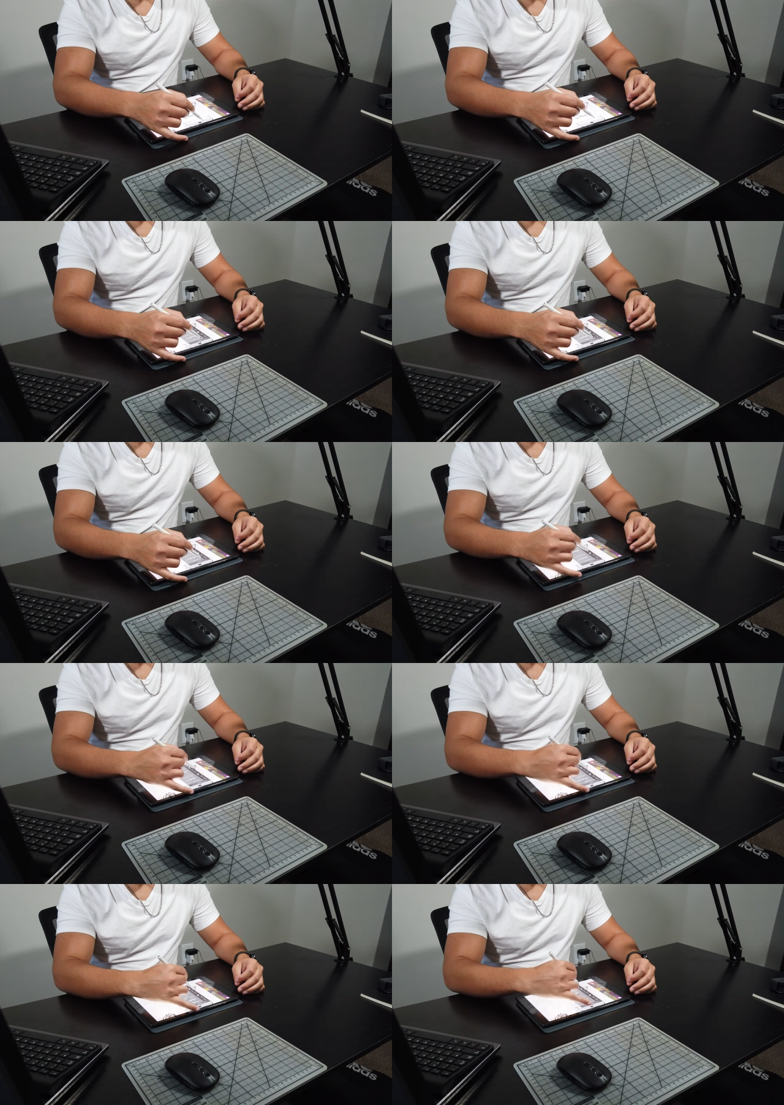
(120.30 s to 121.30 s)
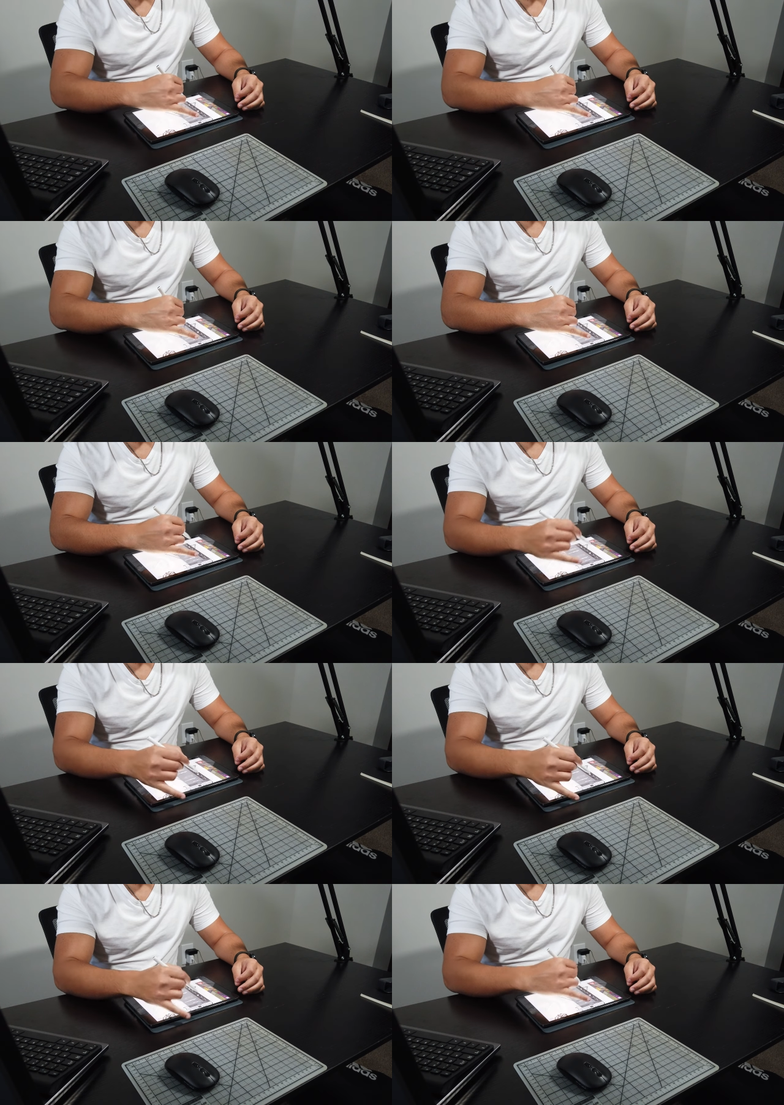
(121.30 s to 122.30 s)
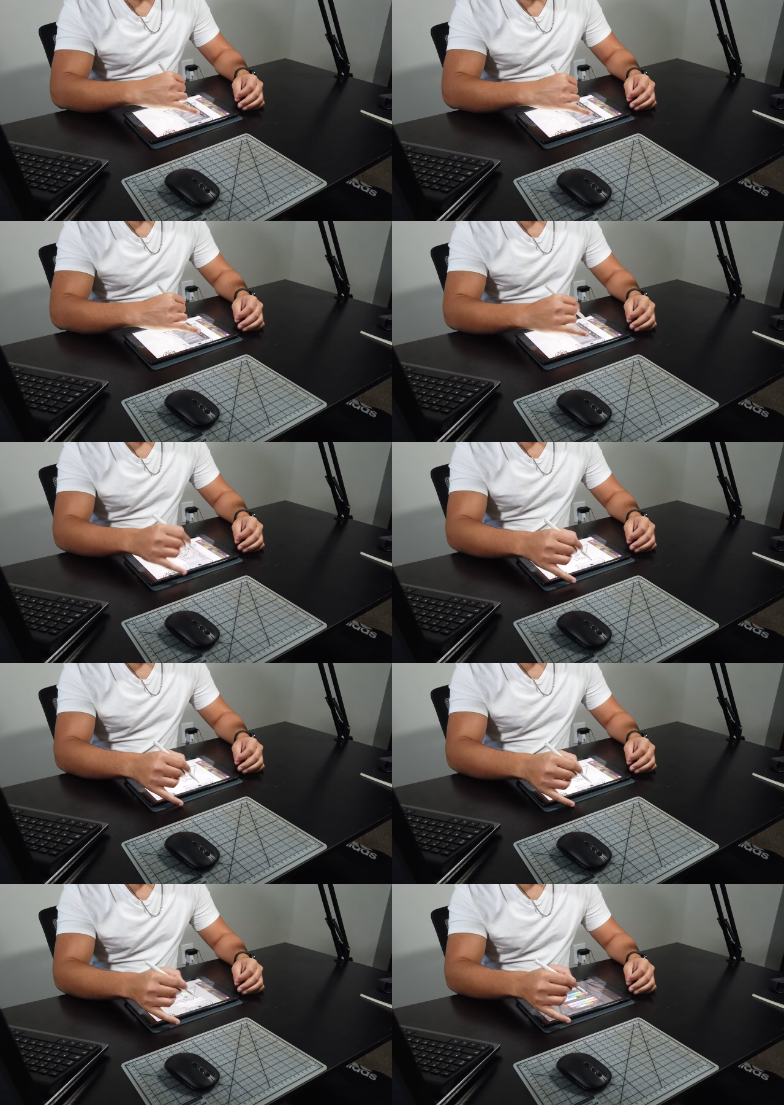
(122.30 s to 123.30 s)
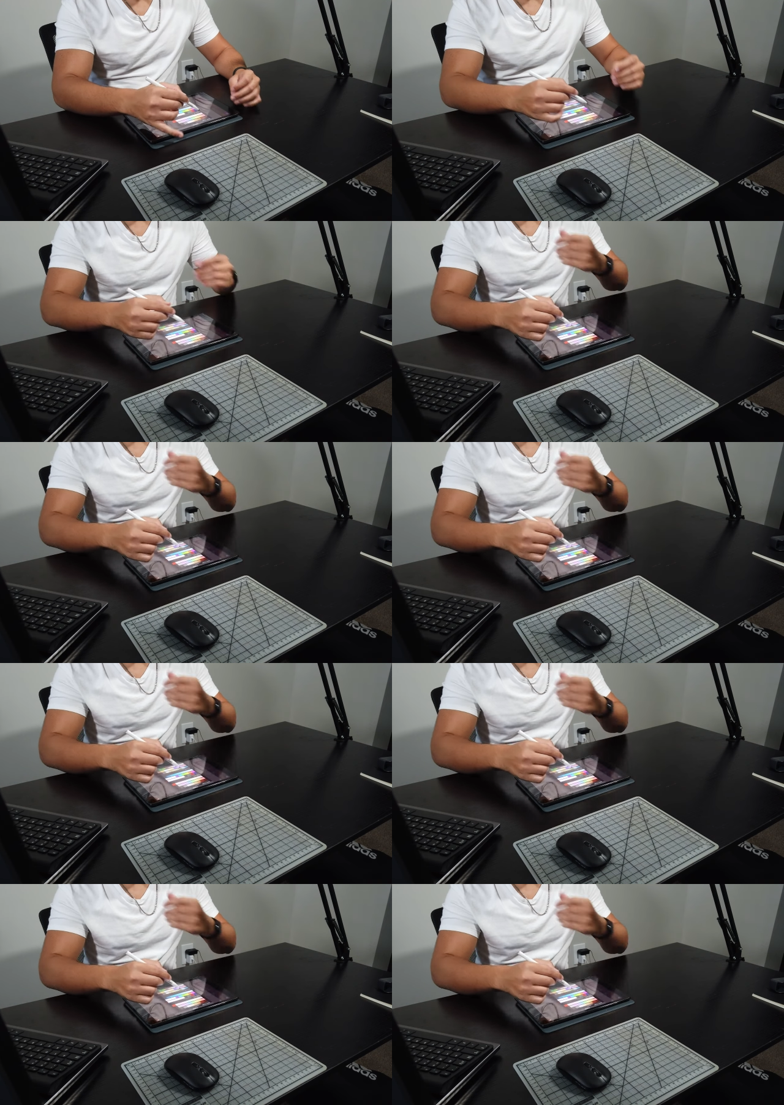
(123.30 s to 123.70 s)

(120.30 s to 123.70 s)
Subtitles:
[unreadable: no face in view]